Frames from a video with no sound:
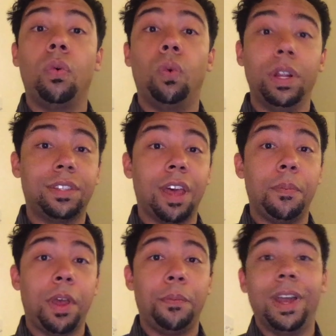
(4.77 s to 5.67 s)
What's
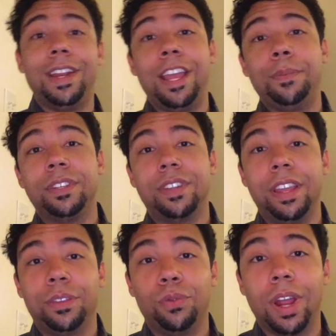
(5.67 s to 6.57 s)
up? My name is
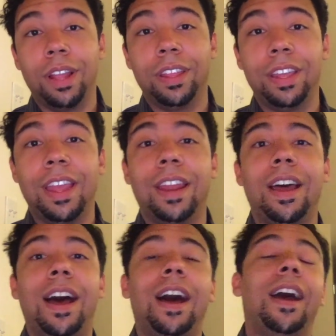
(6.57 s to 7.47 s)
Nathan Riley and
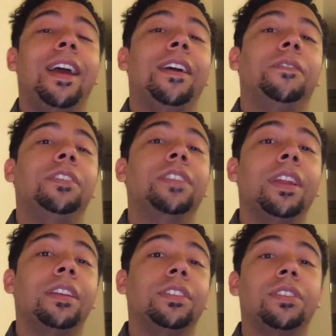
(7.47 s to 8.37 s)
I have
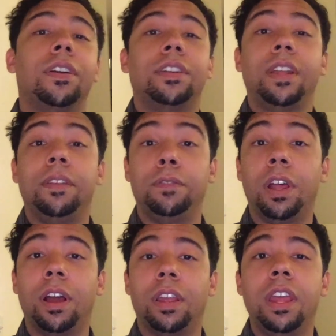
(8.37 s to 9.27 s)
decided to start a daily
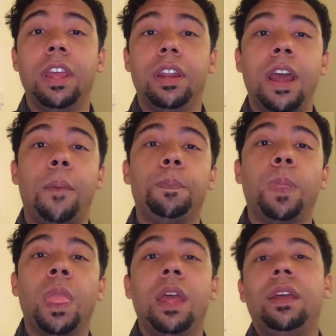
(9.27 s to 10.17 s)
vlog. Now,
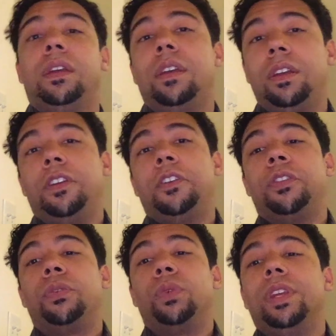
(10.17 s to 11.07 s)

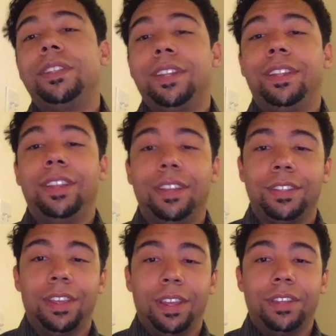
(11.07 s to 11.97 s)
the reason in
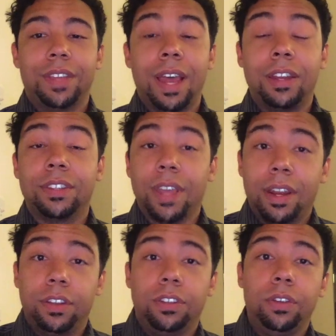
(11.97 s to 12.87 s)
this is I
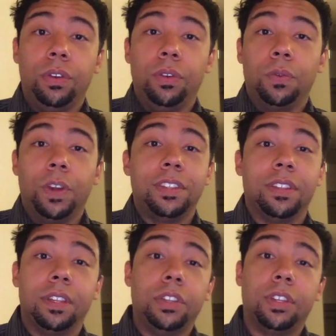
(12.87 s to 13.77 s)
decided to
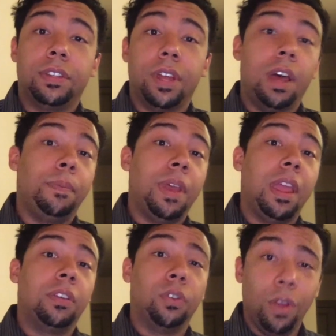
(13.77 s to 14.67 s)
recently just up
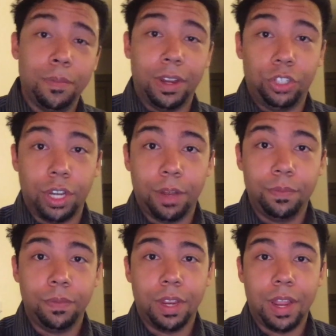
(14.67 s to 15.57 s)
and quit my job
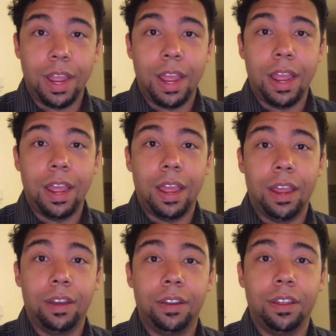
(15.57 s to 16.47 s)

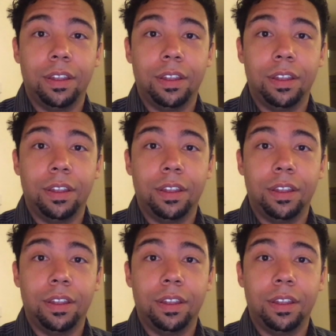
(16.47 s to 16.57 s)
and